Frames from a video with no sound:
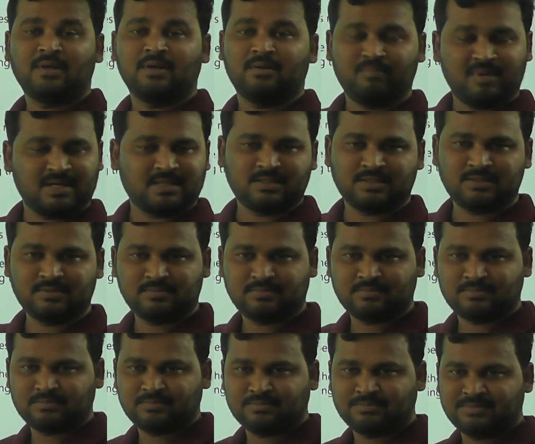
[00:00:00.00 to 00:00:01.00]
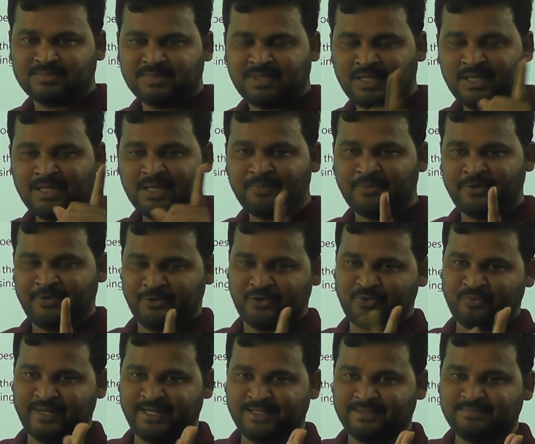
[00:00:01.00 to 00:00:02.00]
But keep in your
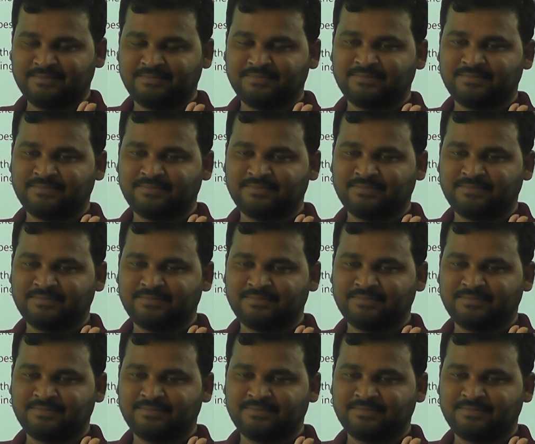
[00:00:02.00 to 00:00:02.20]
mind,